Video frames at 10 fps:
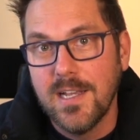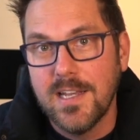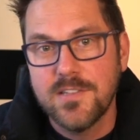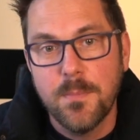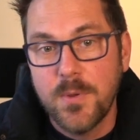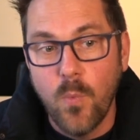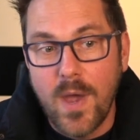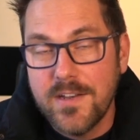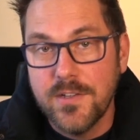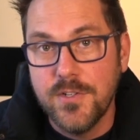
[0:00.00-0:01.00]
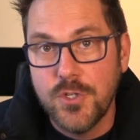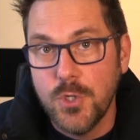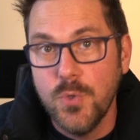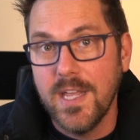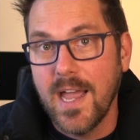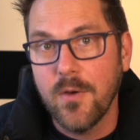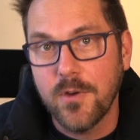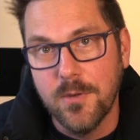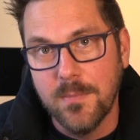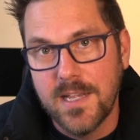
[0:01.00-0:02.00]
Let's not be wedded to the outcome.